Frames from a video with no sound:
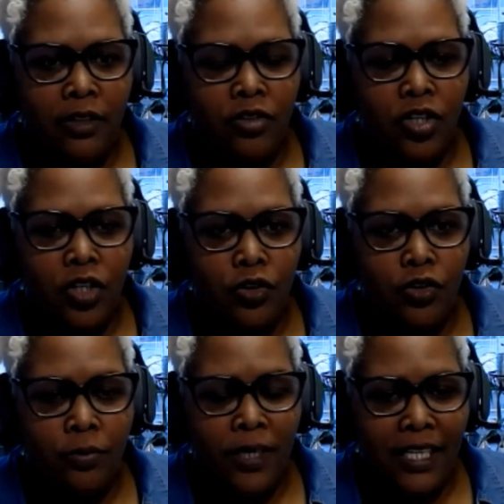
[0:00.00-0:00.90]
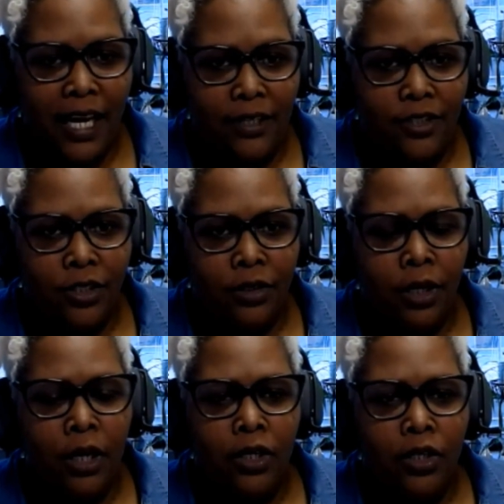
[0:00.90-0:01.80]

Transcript: tend to use mediation.